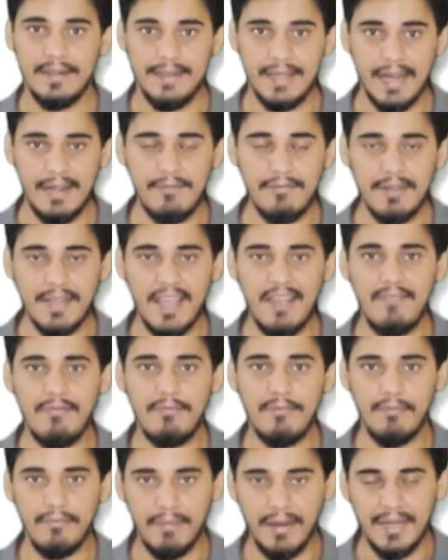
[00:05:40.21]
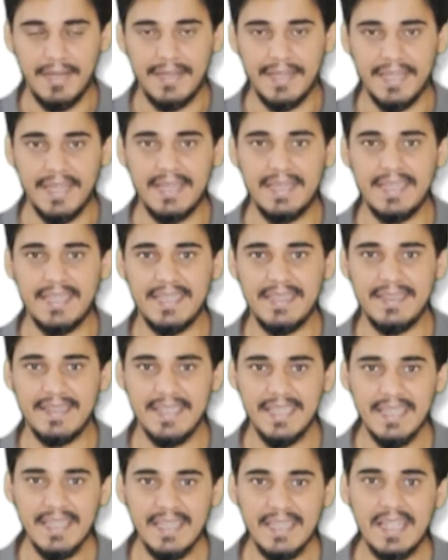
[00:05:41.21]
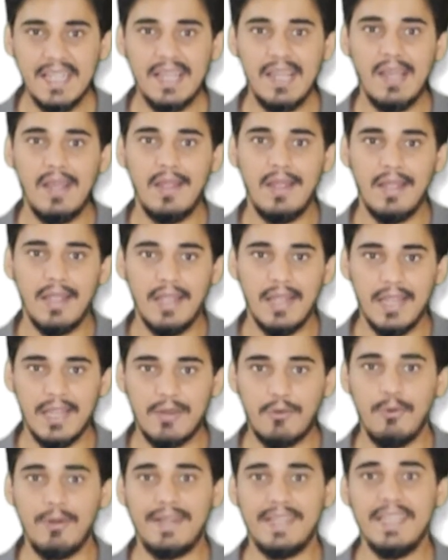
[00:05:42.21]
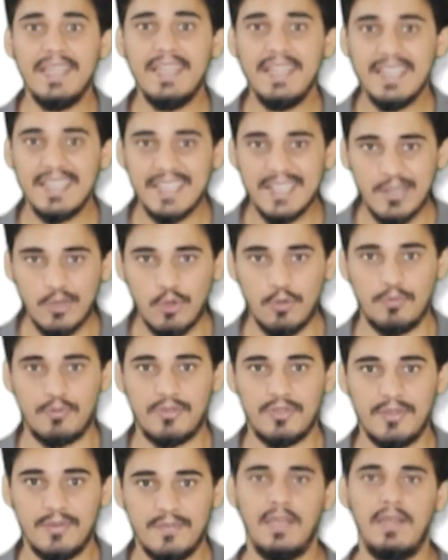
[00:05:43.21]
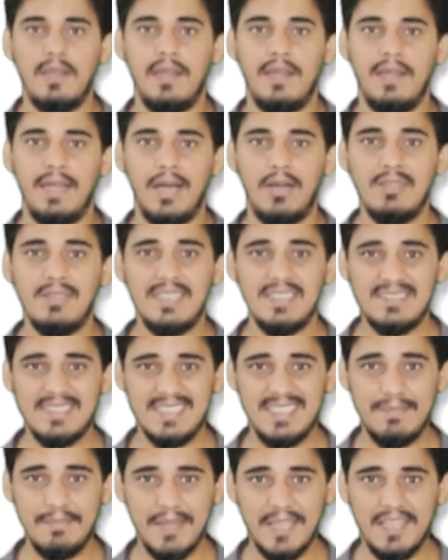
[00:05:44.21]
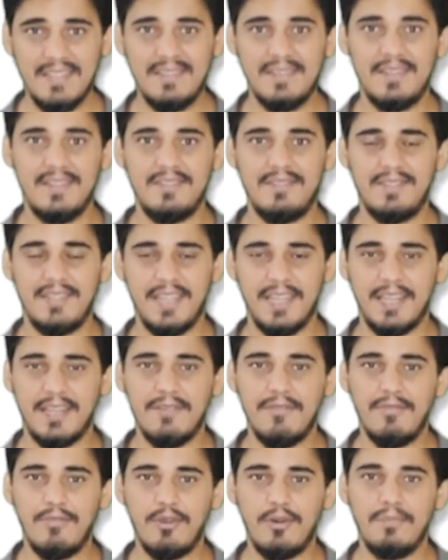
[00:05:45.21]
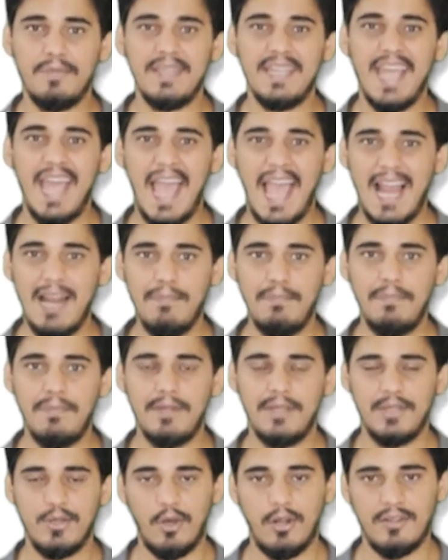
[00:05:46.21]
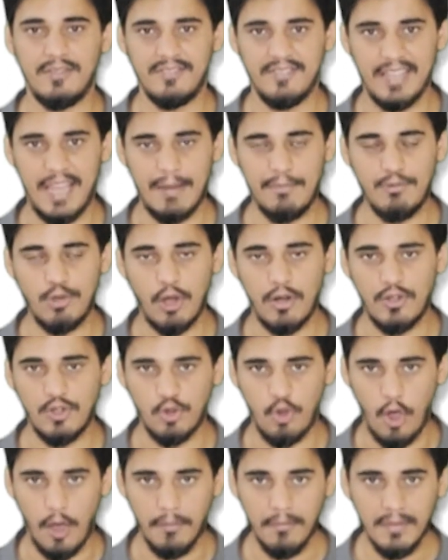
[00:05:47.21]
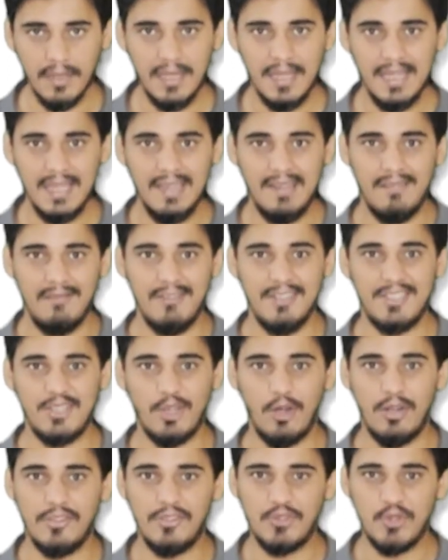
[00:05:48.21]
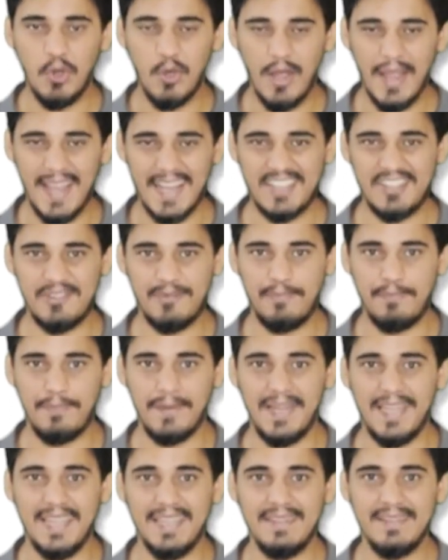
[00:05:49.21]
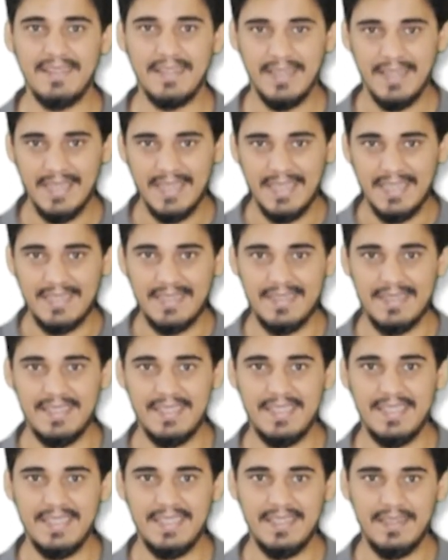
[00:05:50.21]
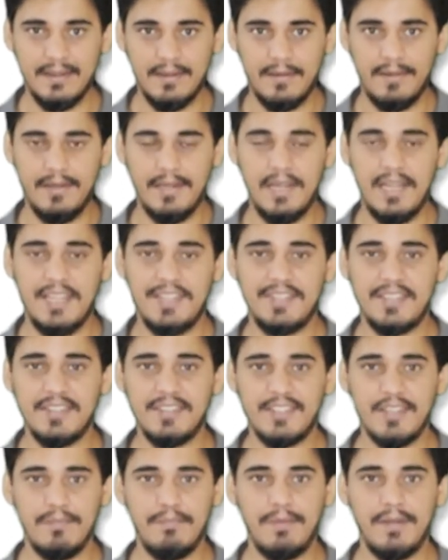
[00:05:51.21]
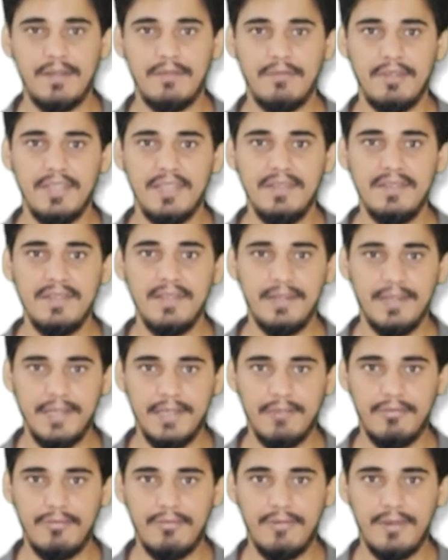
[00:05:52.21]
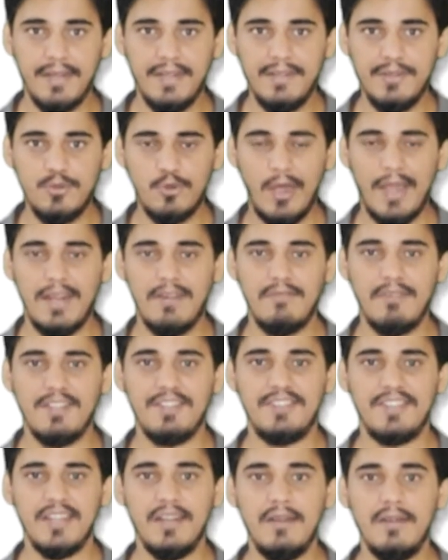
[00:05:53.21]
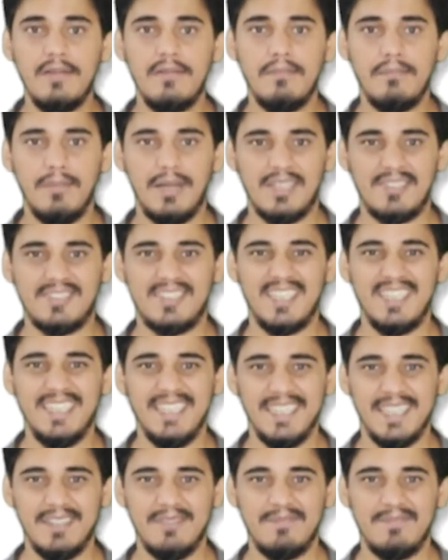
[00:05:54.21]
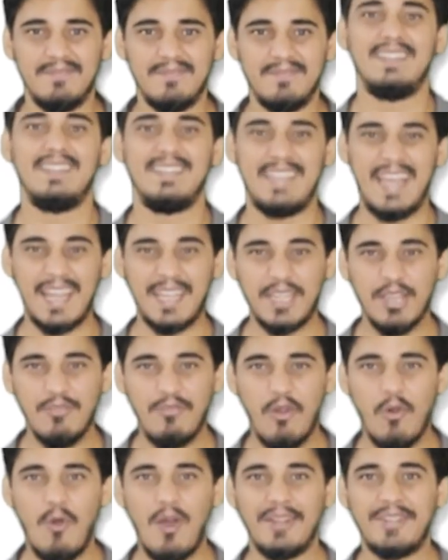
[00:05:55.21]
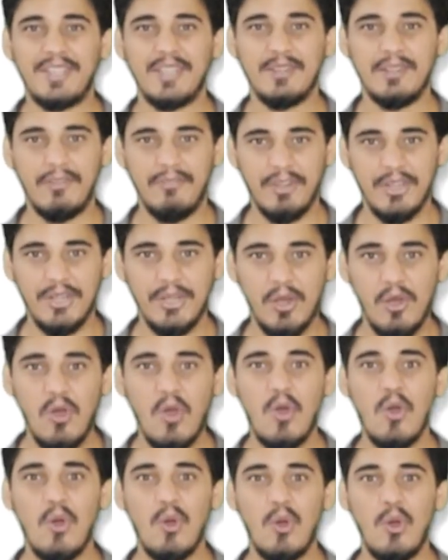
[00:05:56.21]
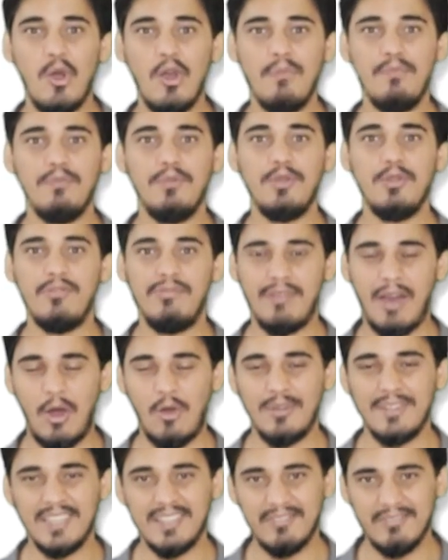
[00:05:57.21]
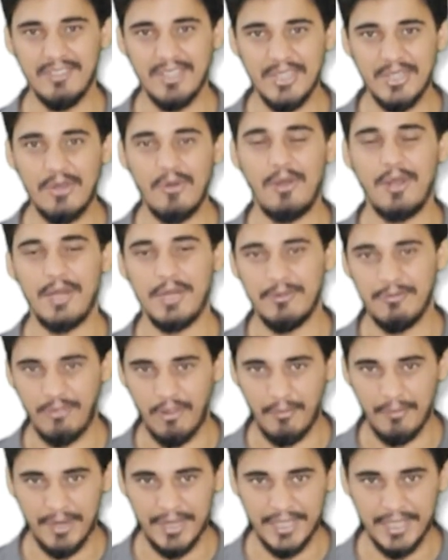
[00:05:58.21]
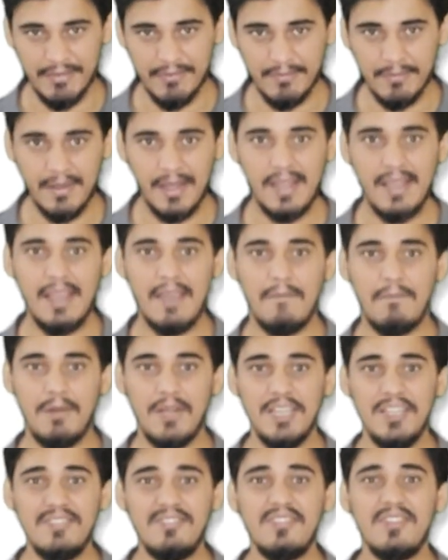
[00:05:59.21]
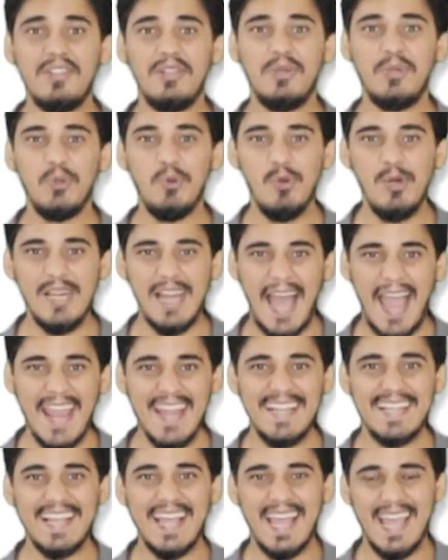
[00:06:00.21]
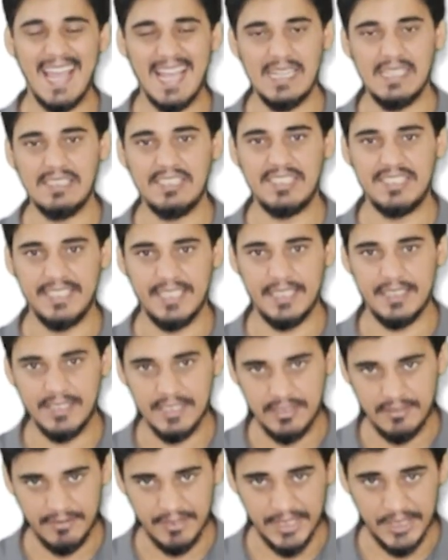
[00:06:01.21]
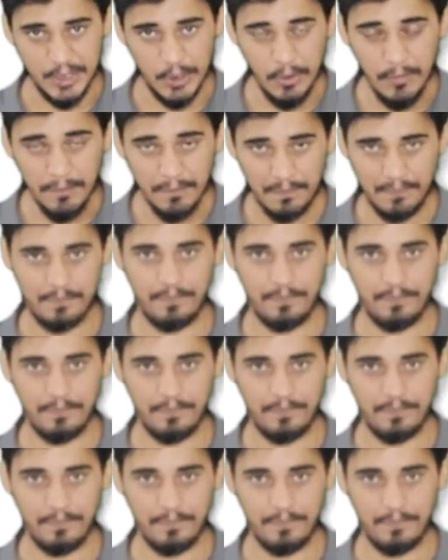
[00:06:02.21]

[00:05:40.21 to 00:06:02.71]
that we have maintained in the equity groups. Now this image is taken from the help.sap.com, which also explains the relationship between the different joint venture master data. Thank you for watching the video. Hope you found this video informative. Please do like and share this video.